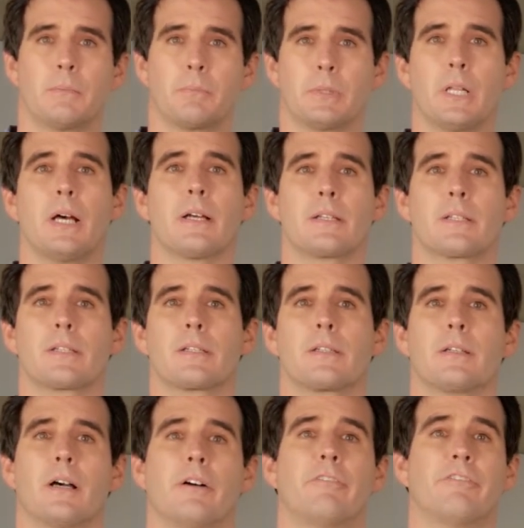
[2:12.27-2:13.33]
plus
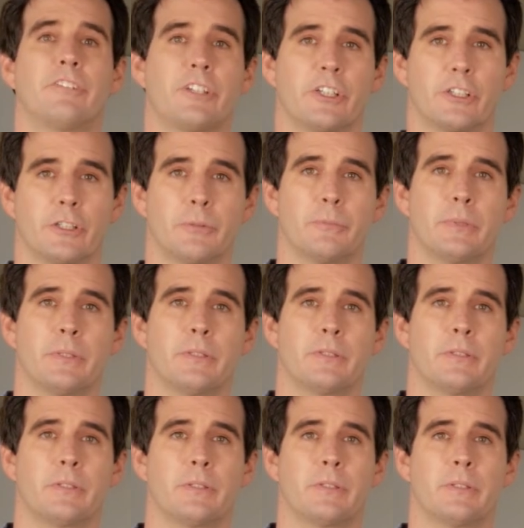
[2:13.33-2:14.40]
a verb
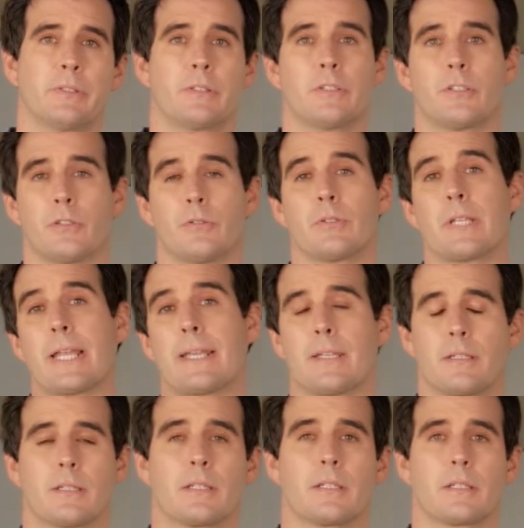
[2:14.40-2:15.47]
to
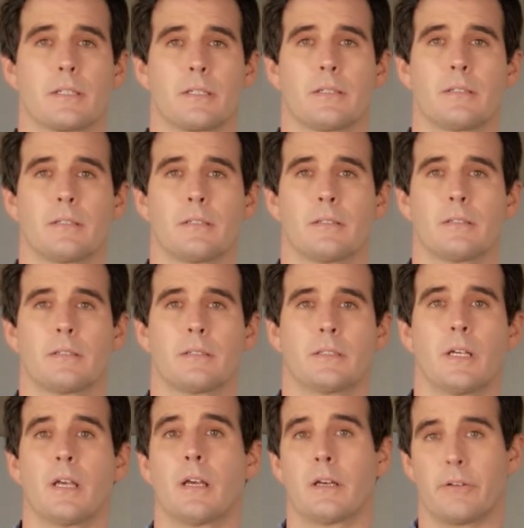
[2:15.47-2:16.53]
sentences.
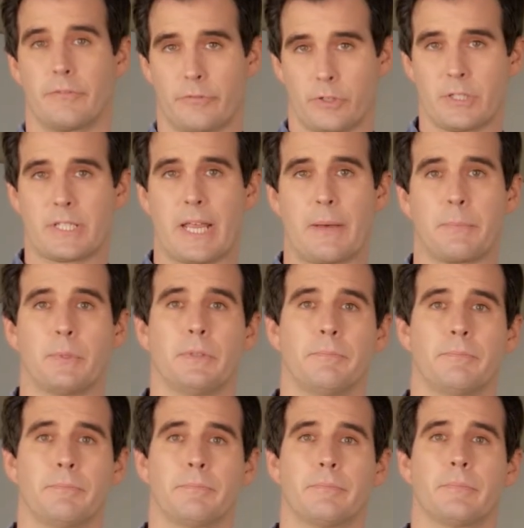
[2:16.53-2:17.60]
For example,
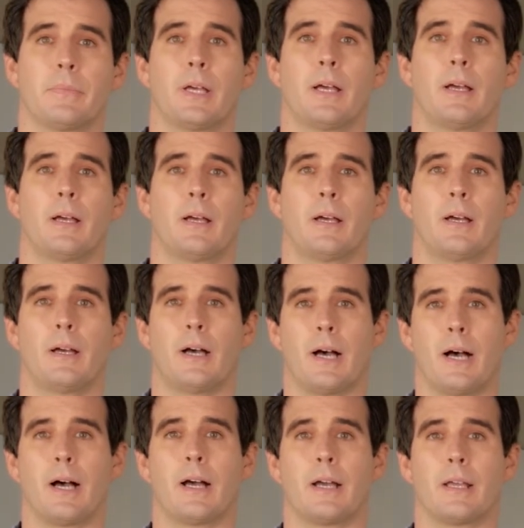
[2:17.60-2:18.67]

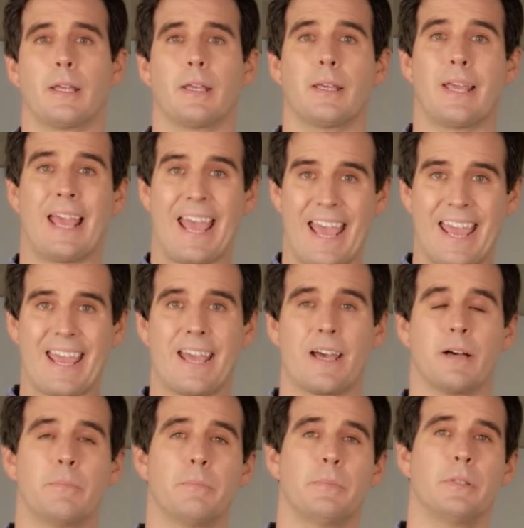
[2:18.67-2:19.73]
I
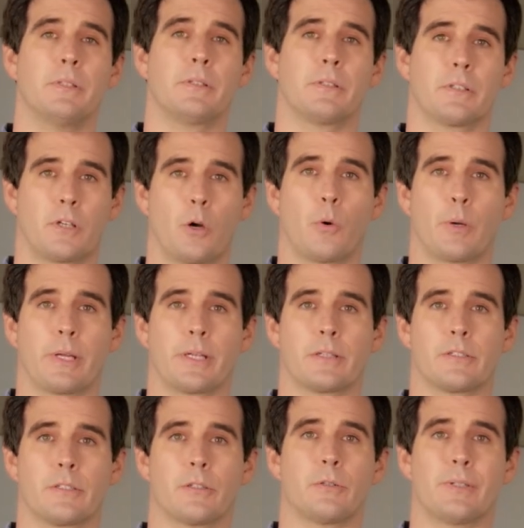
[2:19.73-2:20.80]
am
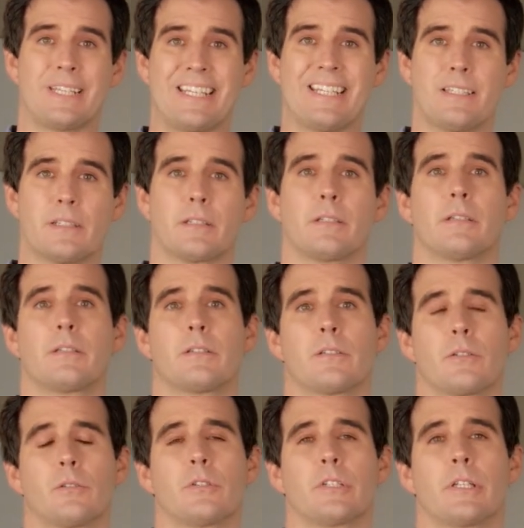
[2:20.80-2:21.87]
going to eat
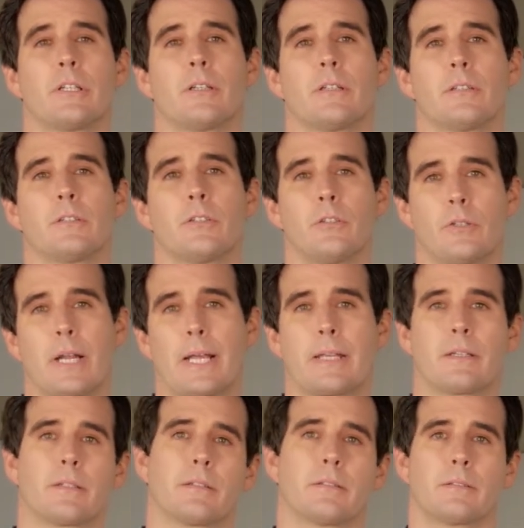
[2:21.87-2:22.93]
sushi
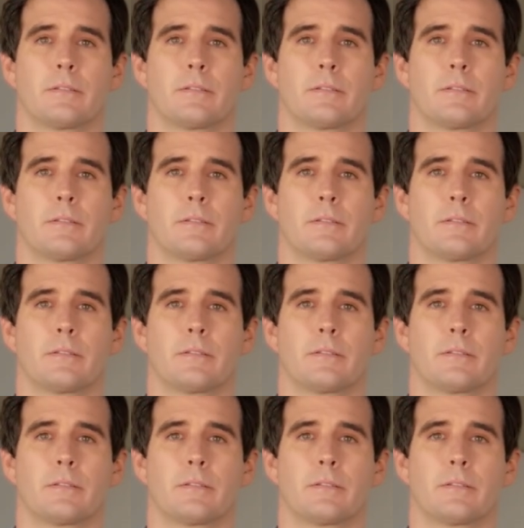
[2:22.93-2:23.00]
tonight.